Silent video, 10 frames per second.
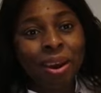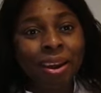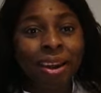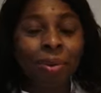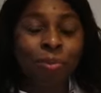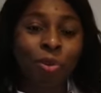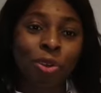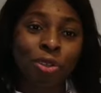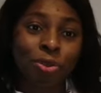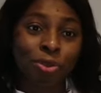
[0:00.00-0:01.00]
I am
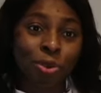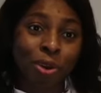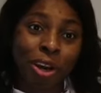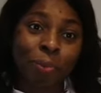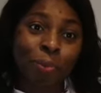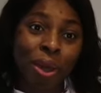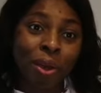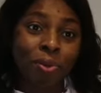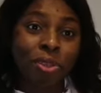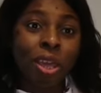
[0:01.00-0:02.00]
going to talk
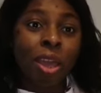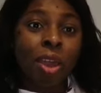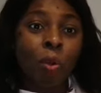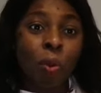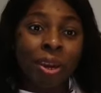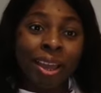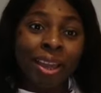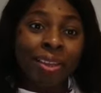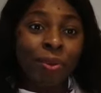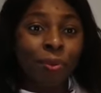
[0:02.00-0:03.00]
about
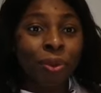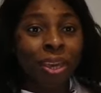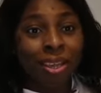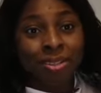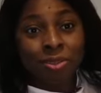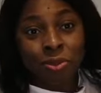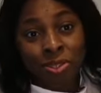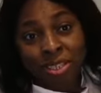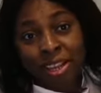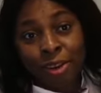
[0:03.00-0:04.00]
whether you can
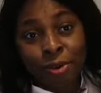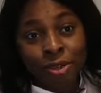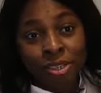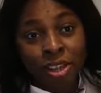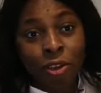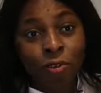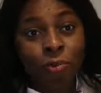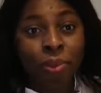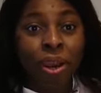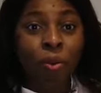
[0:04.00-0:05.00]
sustain yourself
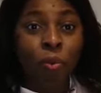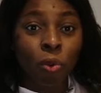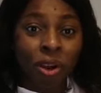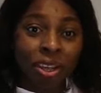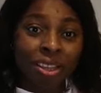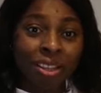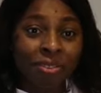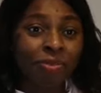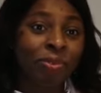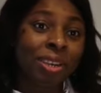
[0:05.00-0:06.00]
by working
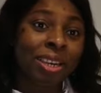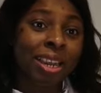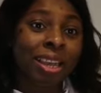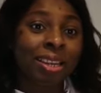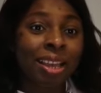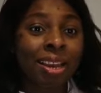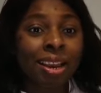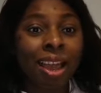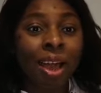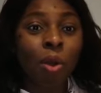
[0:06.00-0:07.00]
in Finland, and
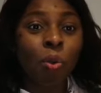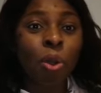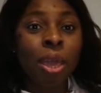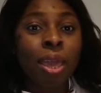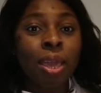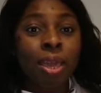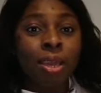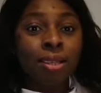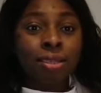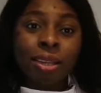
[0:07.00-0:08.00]
how
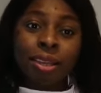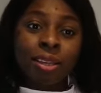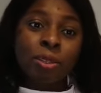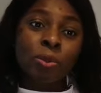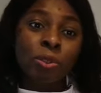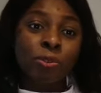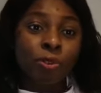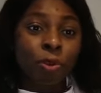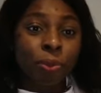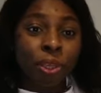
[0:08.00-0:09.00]
easy it was
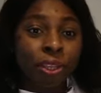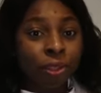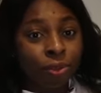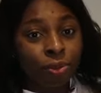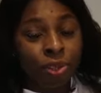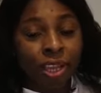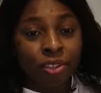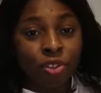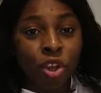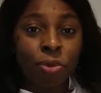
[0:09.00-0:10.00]
for me to
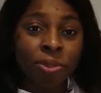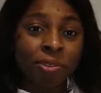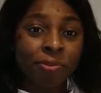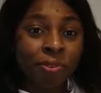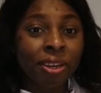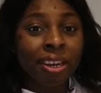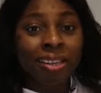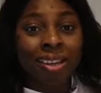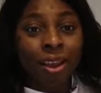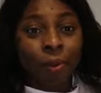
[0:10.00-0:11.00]
get jobs in
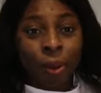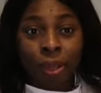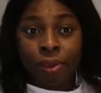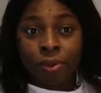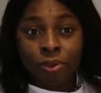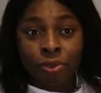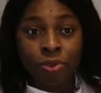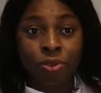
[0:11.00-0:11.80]
Finland, how I got